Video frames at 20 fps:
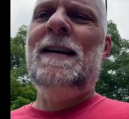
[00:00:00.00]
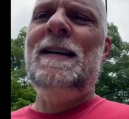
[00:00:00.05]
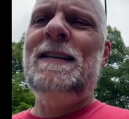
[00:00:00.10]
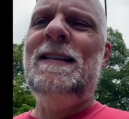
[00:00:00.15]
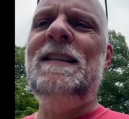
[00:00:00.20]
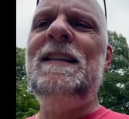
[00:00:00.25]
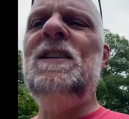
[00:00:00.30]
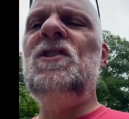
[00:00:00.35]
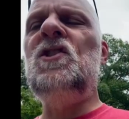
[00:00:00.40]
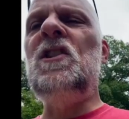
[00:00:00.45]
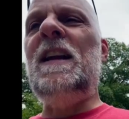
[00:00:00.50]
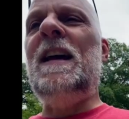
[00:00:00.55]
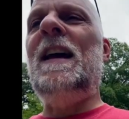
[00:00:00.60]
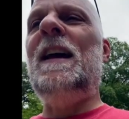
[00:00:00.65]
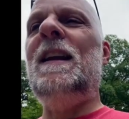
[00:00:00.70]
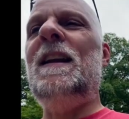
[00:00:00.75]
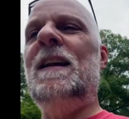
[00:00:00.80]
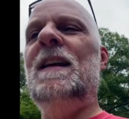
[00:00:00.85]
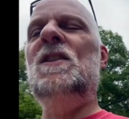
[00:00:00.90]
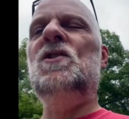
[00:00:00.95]
decent at
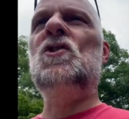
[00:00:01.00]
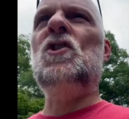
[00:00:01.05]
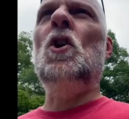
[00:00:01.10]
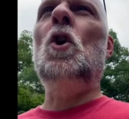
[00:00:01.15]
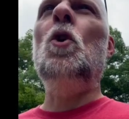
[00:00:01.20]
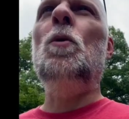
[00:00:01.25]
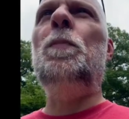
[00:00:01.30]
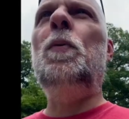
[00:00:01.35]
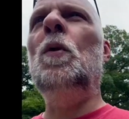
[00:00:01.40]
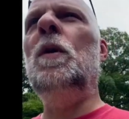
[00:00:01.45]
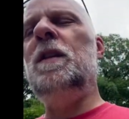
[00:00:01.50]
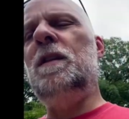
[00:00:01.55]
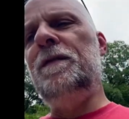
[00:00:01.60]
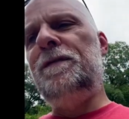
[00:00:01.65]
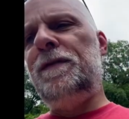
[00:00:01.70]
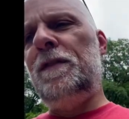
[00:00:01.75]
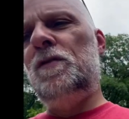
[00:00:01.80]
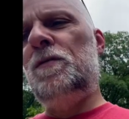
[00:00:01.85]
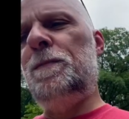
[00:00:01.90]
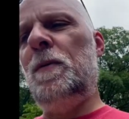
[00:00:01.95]
is the whole point of the
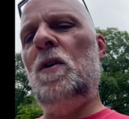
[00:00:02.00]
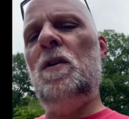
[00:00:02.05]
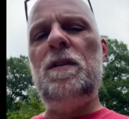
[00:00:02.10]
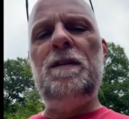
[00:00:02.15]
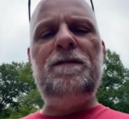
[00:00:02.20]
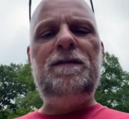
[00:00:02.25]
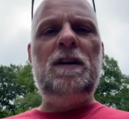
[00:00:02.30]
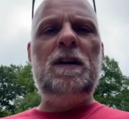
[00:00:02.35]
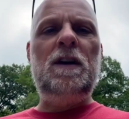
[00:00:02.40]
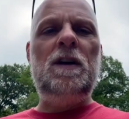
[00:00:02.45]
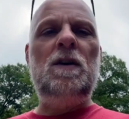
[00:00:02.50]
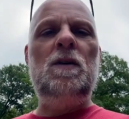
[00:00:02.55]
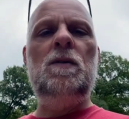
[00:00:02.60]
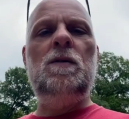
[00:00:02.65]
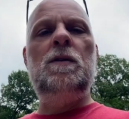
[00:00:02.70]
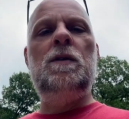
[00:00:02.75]
first part of the video,